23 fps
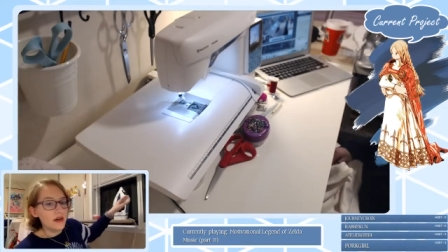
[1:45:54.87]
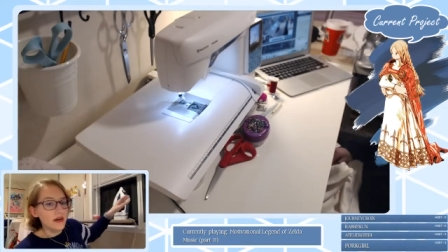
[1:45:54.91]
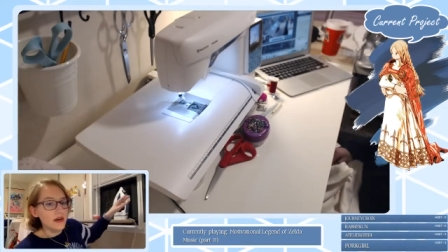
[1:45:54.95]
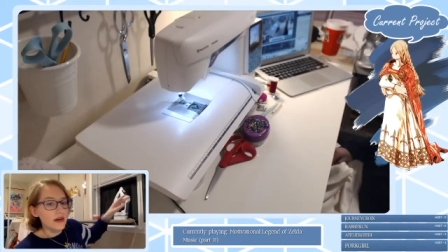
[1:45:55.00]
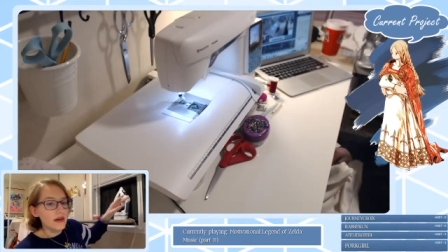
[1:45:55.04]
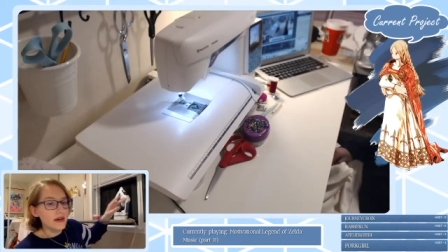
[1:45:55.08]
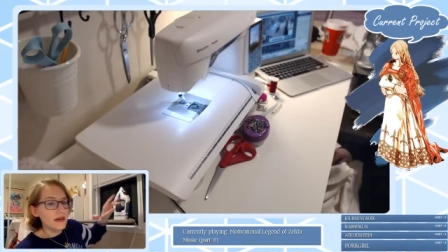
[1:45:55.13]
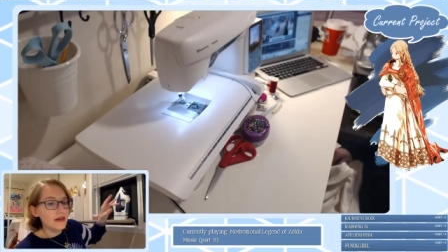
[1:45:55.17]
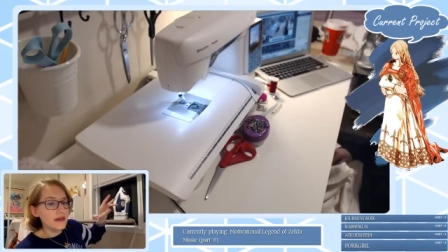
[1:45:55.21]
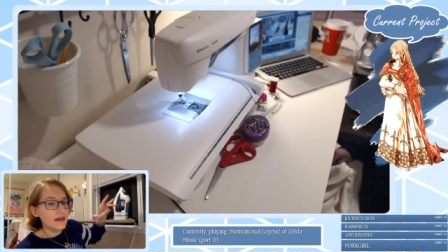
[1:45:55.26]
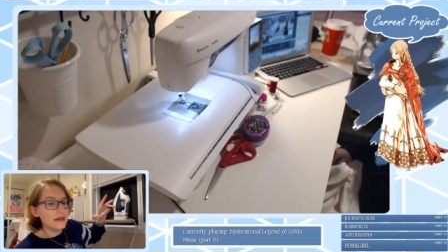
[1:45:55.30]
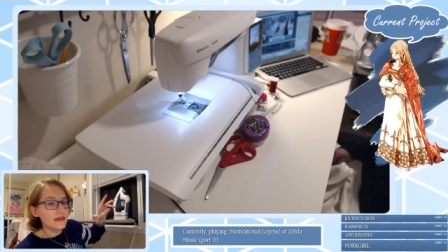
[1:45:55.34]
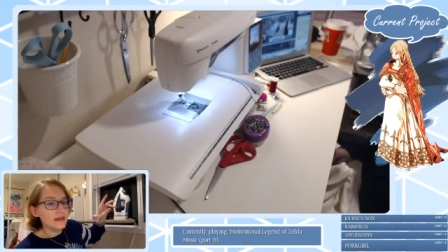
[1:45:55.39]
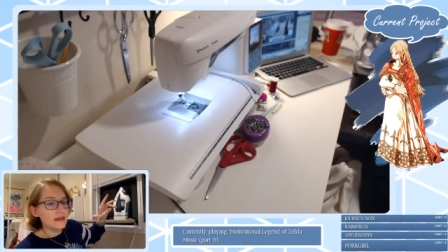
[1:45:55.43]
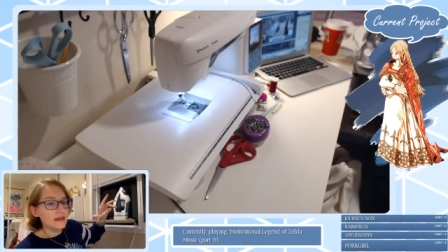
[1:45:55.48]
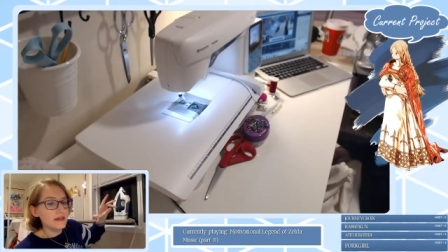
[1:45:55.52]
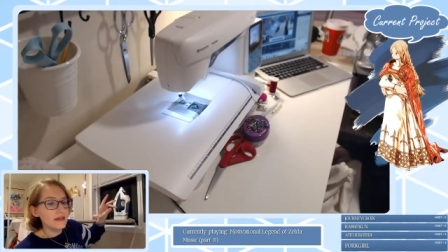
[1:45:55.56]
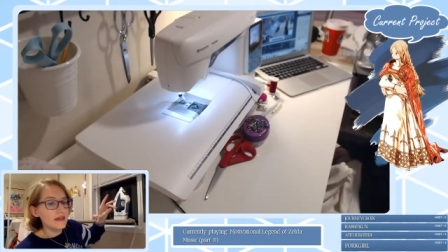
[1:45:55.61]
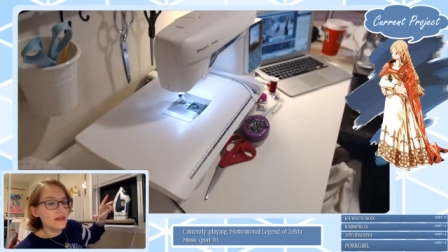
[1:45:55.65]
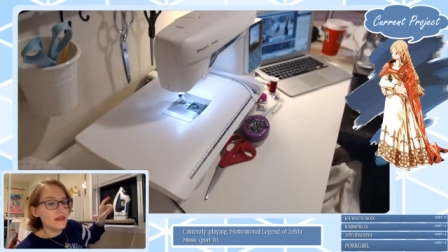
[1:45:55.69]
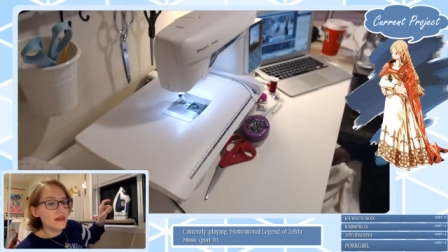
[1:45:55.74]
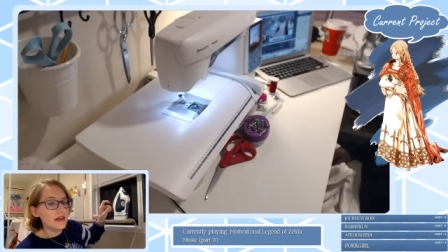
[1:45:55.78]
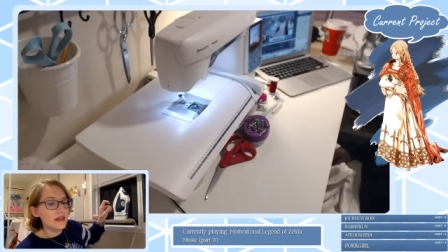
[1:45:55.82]

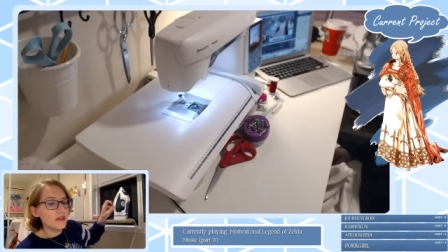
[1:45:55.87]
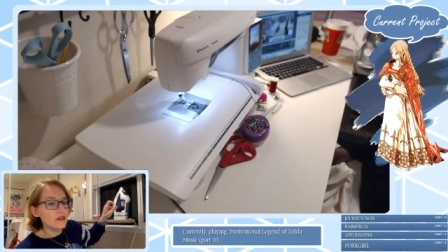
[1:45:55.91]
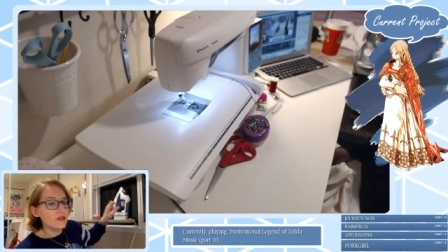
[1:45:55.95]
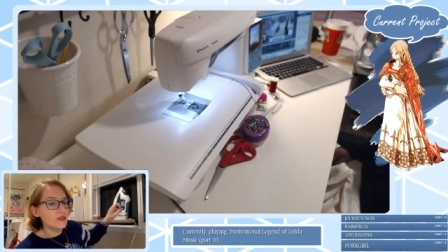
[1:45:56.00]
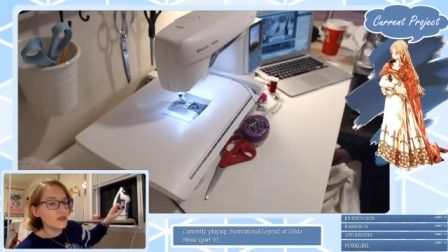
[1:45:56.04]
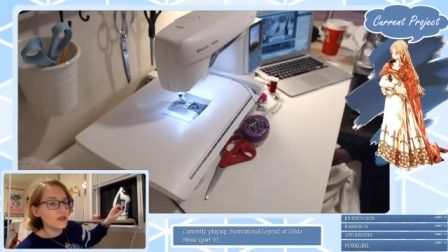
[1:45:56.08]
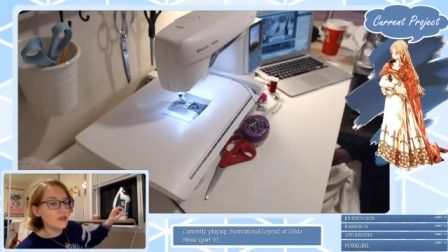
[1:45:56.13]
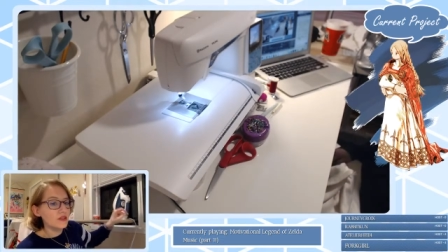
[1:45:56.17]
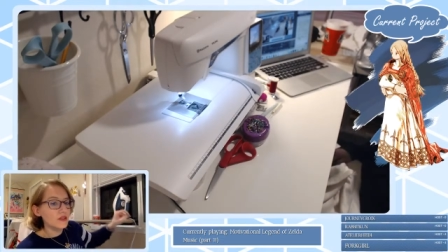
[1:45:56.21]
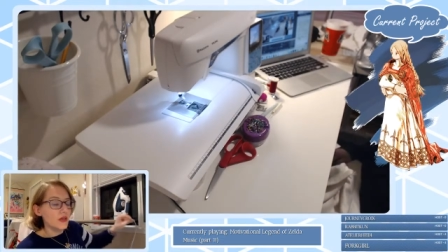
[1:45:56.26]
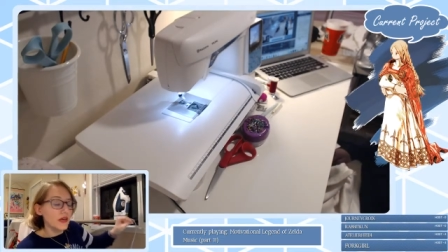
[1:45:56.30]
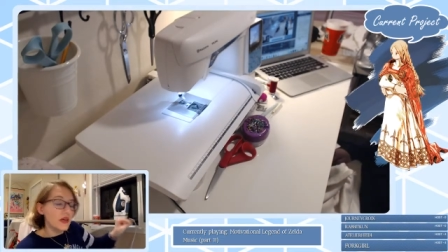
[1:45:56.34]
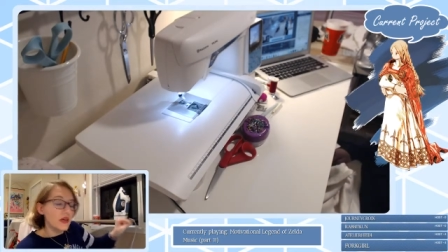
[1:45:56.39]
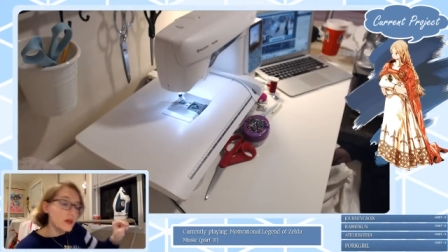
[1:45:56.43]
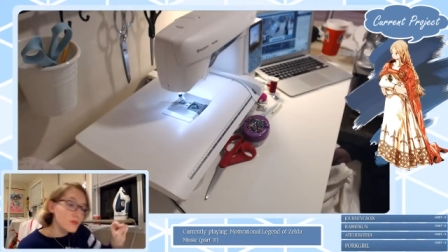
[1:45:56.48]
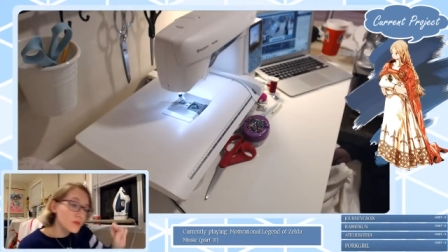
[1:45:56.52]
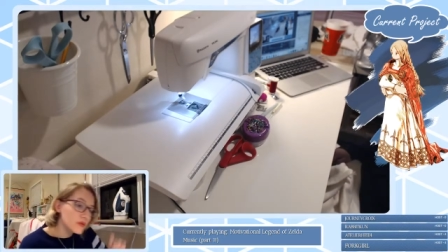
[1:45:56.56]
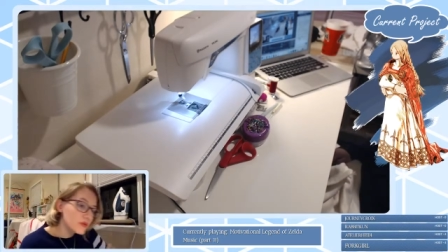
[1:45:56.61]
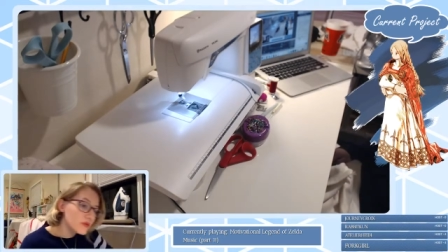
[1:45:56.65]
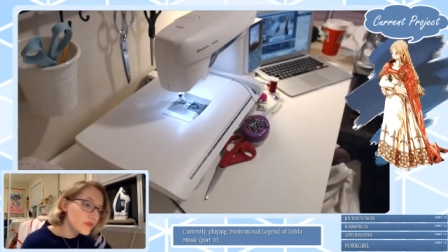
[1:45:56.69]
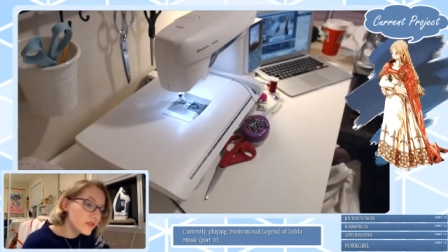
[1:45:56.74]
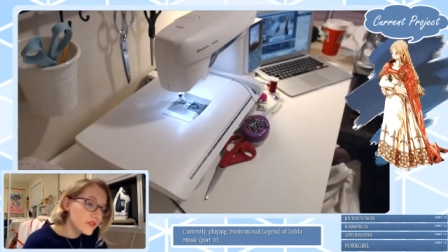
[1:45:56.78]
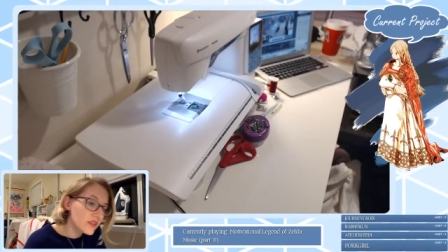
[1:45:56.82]
uh i could try to
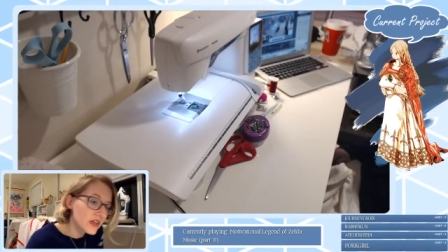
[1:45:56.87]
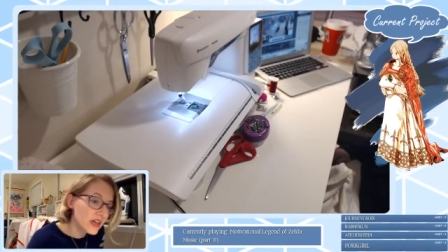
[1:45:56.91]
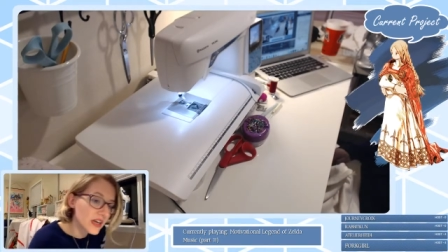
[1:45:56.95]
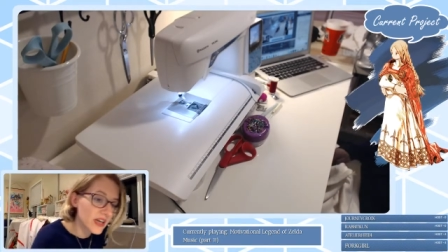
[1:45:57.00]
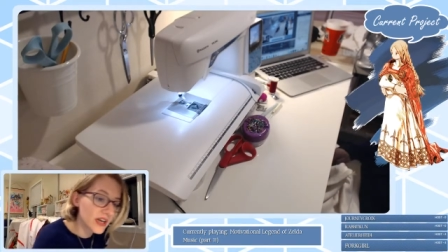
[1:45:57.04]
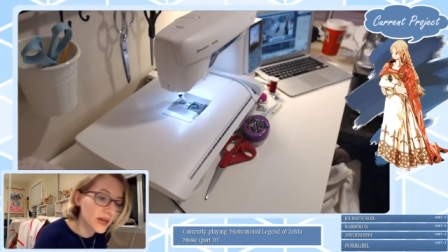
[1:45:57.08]
move the